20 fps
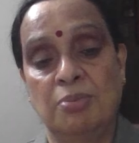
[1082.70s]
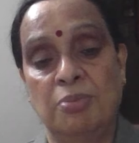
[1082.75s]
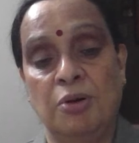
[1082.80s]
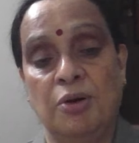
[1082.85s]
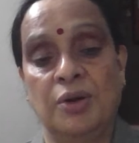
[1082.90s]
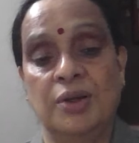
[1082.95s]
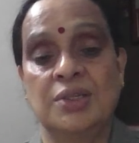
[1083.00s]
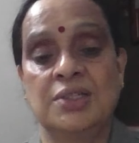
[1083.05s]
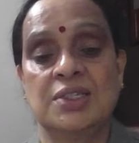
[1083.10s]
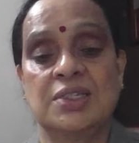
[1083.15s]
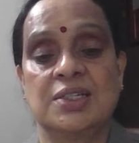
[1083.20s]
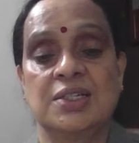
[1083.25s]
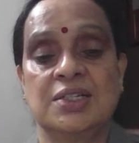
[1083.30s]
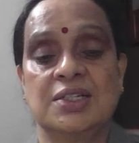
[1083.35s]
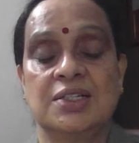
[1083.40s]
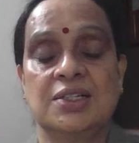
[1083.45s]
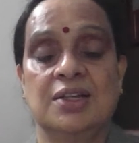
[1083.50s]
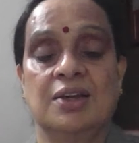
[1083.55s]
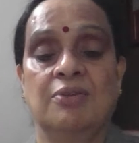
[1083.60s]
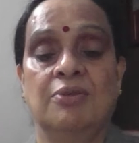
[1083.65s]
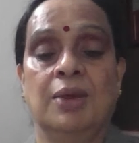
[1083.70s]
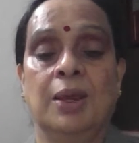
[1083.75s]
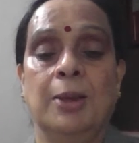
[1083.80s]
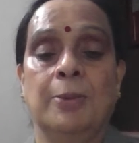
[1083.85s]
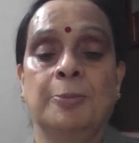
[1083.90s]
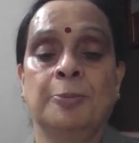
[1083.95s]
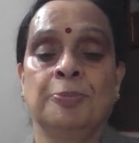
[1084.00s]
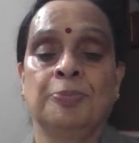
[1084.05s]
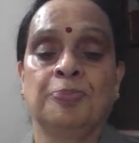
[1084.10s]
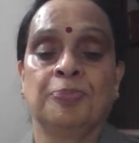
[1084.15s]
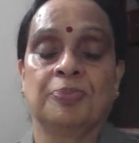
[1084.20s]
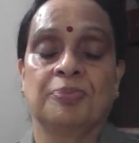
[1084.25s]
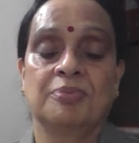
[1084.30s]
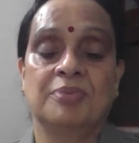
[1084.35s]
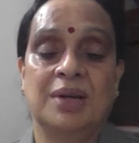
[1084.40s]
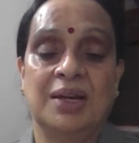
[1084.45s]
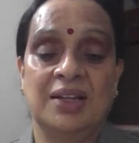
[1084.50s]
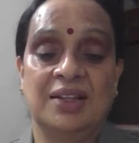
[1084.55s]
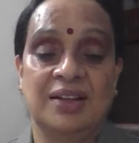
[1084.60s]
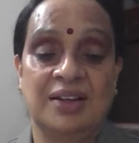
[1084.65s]
boy is taken away
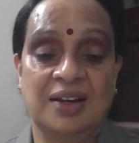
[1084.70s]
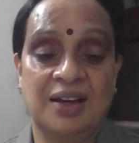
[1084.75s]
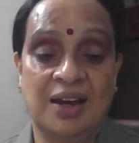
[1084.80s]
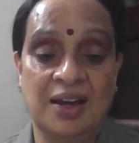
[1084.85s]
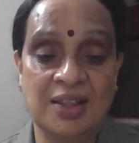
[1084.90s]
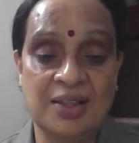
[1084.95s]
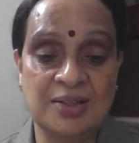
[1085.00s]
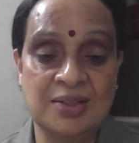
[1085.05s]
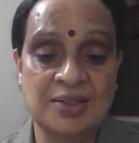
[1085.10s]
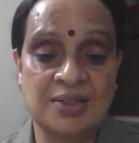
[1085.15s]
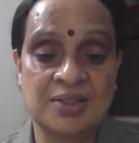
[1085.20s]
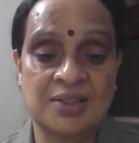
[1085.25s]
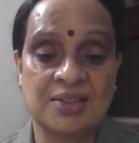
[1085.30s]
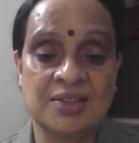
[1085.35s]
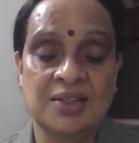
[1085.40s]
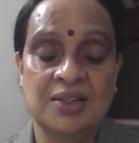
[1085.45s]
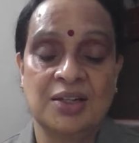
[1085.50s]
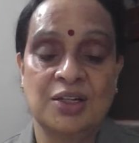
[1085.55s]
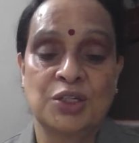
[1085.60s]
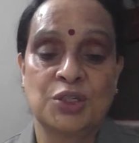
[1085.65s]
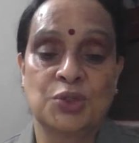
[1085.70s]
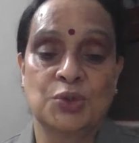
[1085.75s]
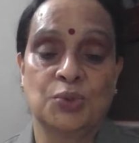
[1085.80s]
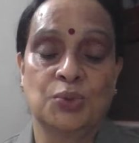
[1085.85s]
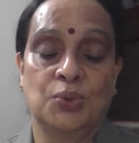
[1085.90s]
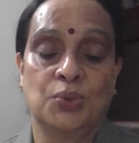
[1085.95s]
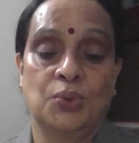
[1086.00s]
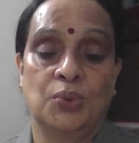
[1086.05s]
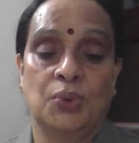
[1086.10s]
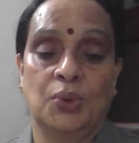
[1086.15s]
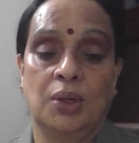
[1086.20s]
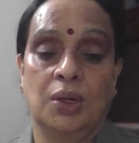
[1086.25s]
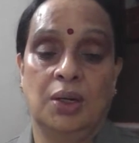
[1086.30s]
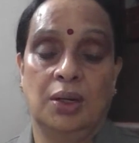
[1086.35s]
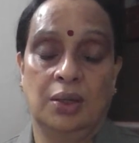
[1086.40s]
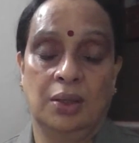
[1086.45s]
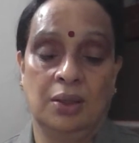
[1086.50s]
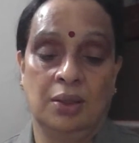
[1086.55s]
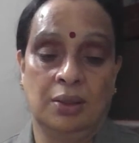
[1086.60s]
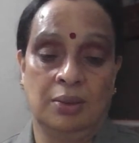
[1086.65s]
by the others to
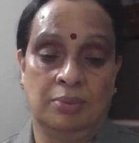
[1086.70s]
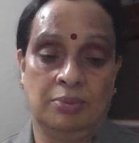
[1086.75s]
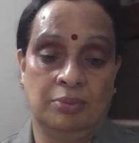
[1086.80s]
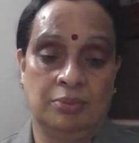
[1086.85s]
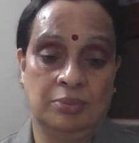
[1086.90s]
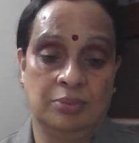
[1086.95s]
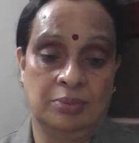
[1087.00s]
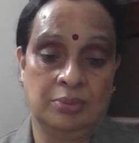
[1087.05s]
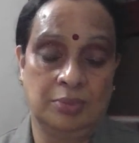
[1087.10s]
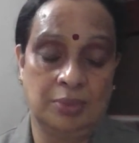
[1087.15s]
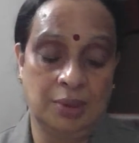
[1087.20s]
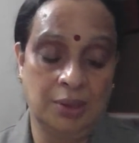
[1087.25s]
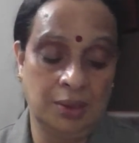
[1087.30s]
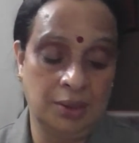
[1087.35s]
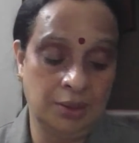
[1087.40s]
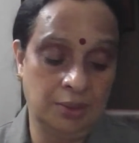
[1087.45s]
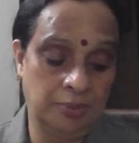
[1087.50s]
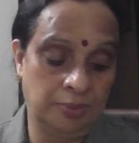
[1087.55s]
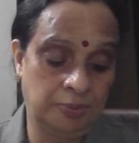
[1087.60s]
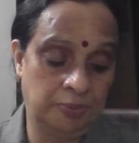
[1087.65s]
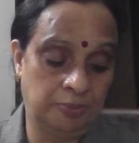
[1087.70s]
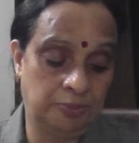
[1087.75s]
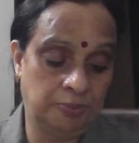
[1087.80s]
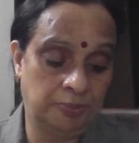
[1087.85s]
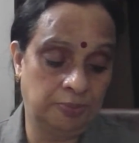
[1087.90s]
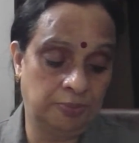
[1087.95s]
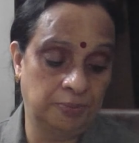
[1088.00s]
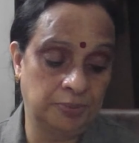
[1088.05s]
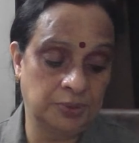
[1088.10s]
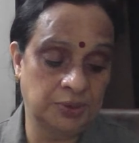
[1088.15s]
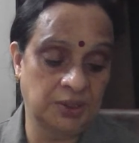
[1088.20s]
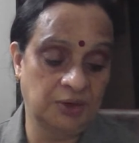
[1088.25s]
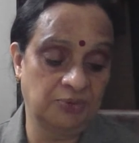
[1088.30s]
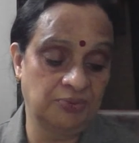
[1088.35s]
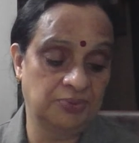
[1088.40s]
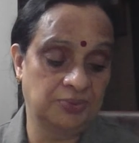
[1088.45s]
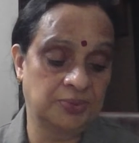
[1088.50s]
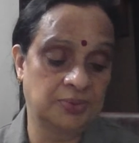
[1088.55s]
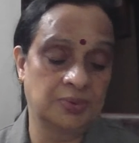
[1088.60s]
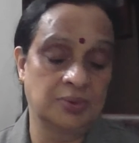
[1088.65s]
a
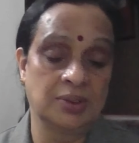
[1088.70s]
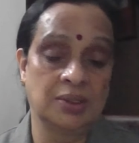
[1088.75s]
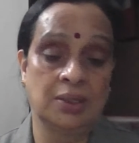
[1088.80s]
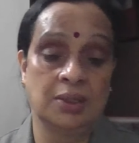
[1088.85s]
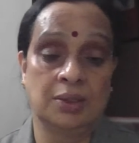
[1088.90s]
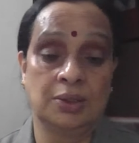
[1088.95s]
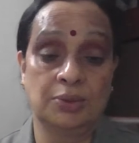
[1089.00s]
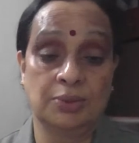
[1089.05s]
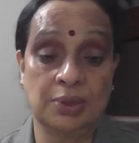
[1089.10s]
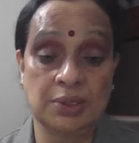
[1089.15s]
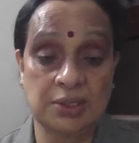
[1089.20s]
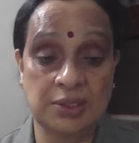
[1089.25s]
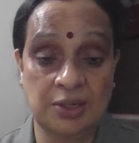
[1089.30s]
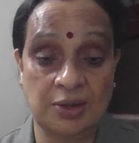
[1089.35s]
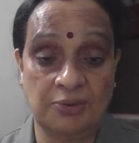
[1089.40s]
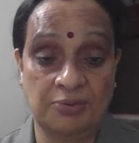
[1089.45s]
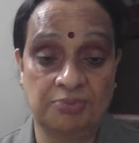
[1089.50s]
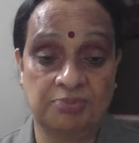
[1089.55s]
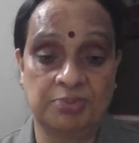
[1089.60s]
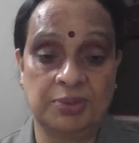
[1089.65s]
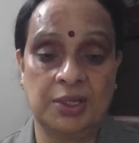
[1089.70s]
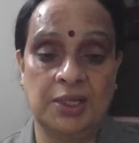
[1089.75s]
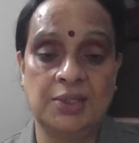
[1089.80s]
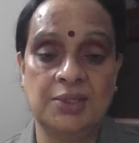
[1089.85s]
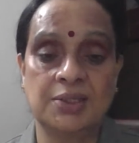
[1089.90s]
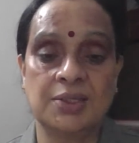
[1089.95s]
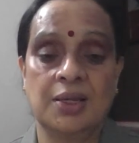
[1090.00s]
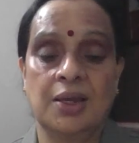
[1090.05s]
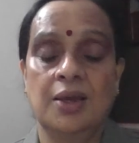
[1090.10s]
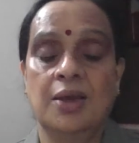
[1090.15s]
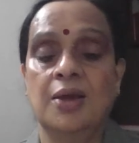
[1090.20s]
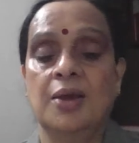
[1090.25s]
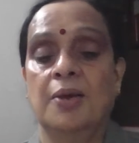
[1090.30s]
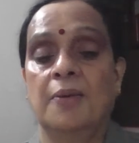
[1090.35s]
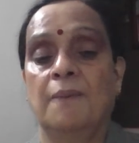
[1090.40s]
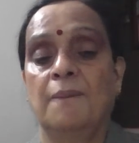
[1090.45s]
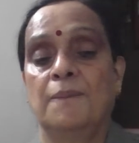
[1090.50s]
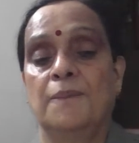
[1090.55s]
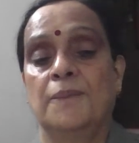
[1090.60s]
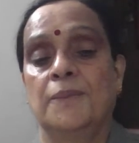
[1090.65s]
safe place.
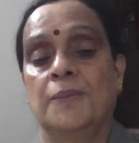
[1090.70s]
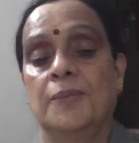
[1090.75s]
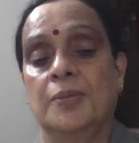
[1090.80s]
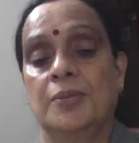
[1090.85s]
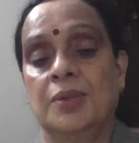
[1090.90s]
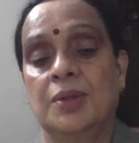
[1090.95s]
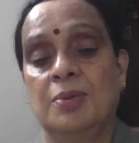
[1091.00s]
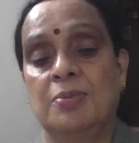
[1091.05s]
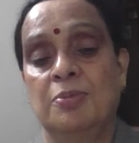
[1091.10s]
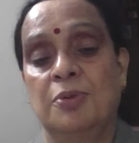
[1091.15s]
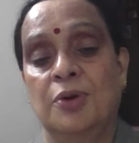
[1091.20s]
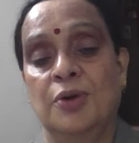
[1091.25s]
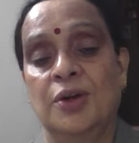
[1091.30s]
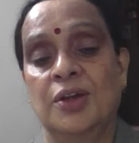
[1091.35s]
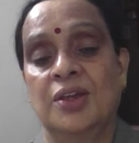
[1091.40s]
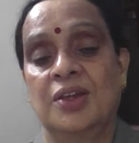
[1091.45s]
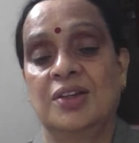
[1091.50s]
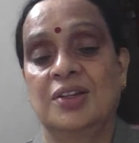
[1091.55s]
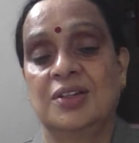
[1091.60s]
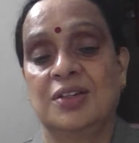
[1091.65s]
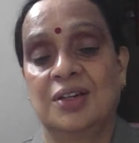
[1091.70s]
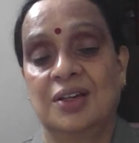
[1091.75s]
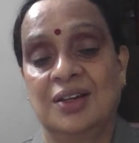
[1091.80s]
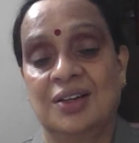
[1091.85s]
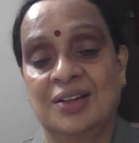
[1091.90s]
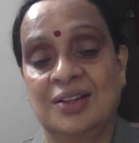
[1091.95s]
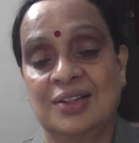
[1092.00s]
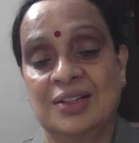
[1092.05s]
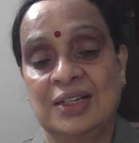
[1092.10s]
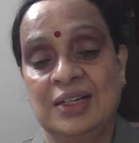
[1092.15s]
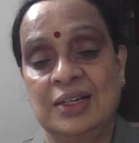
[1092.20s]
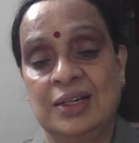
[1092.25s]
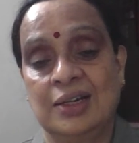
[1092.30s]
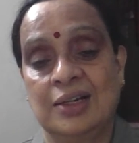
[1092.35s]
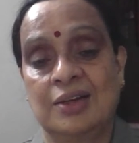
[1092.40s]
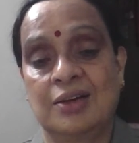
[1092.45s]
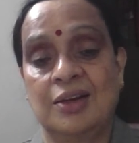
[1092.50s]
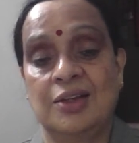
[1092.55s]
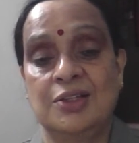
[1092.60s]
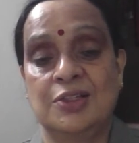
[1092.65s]
The boy
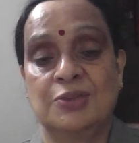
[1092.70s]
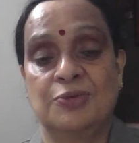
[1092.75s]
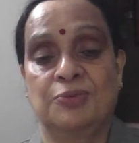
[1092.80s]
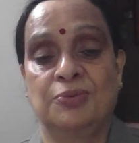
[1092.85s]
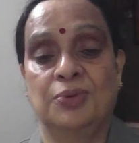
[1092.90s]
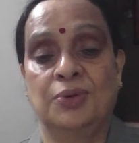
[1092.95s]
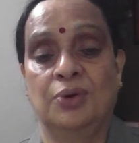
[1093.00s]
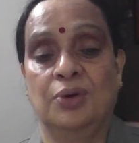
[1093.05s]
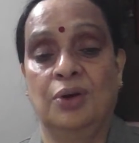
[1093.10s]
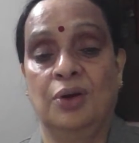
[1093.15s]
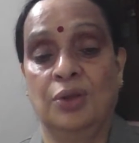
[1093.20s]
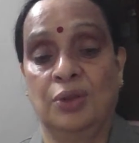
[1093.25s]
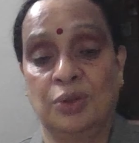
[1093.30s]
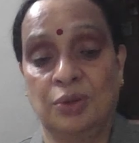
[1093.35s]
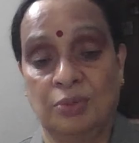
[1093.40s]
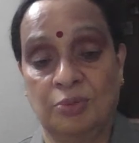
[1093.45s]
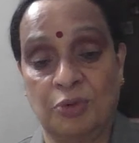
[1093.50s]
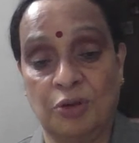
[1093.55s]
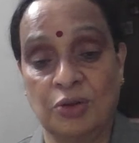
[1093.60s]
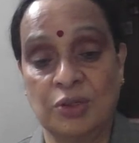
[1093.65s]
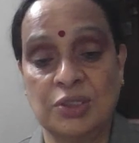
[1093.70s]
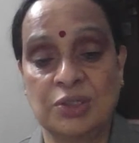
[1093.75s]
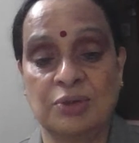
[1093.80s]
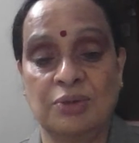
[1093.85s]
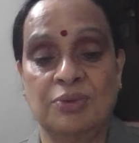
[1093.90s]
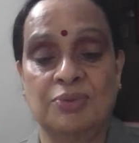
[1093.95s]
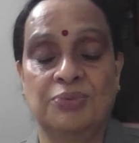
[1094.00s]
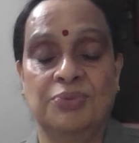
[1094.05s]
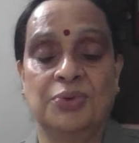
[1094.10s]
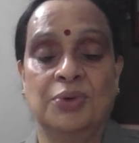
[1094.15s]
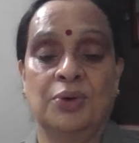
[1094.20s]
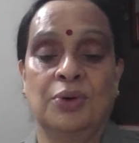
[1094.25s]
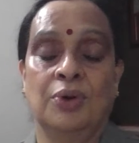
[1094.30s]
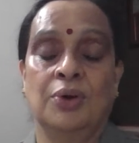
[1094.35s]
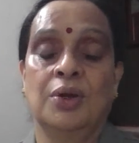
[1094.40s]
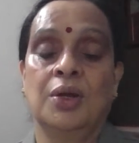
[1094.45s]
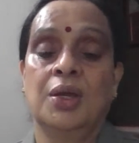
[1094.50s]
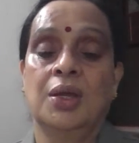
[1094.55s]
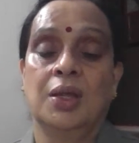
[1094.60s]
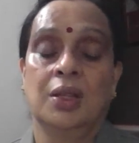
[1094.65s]
cries for, or calls out
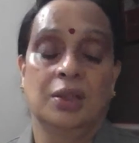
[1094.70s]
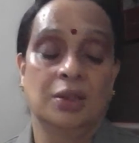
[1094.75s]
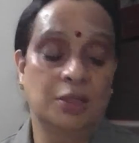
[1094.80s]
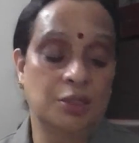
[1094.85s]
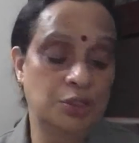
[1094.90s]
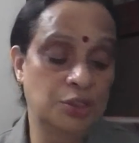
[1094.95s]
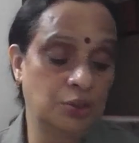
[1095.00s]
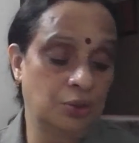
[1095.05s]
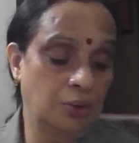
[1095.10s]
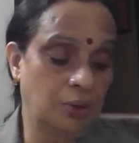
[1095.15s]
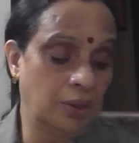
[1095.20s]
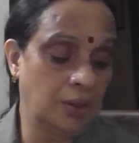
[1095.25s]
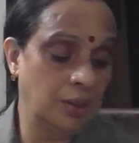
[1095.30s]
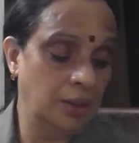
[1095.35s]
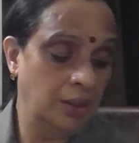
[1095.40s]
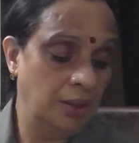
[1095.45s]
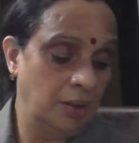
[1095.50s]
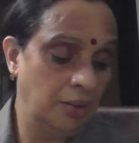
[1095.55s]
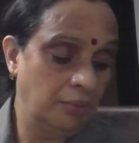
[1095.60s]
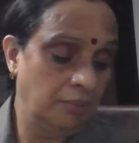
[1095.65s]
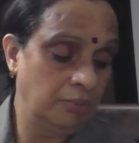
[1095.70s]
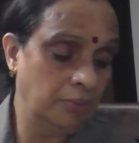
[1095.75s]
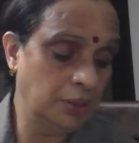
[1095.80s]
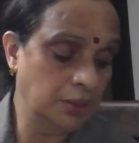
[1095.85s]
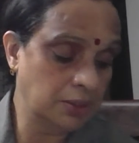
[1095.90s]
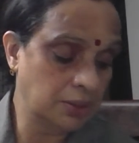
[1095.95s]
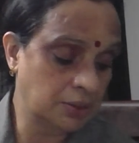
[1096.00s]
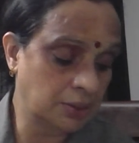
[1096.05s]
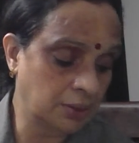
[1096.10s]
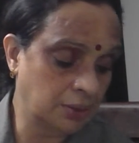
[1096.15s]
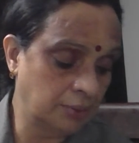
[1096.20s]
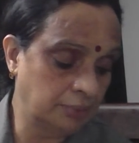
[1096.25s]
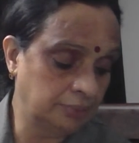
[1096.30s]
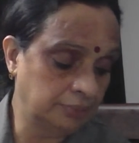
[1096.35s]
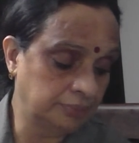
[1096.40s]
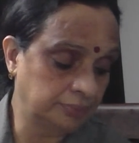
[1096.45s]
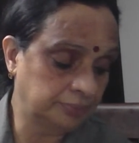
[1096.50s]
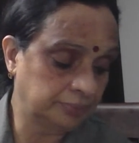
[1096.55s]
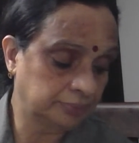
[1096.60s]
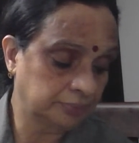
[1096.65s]
for the dog, but
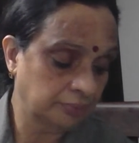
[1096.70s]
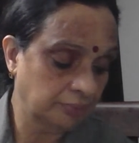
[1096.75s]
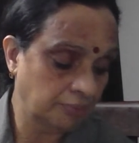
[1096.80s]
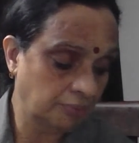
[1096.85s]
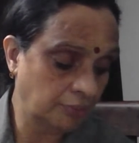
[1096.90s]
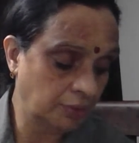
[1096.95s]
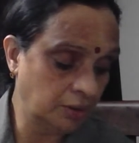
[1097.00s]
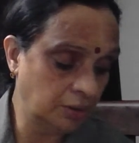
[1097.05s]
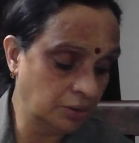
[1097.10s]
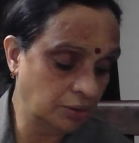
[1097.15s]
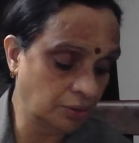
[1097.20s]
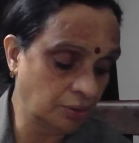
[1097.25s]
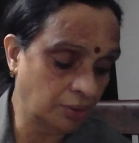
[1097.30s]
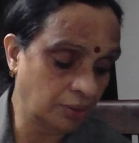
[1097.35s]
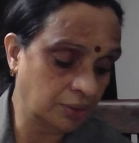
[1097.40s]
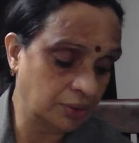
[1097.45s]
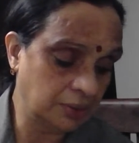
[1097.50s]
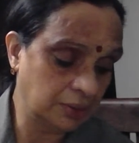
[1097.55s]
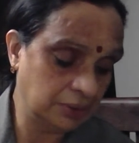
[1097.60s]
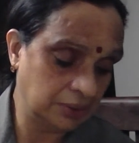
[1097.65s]
the dog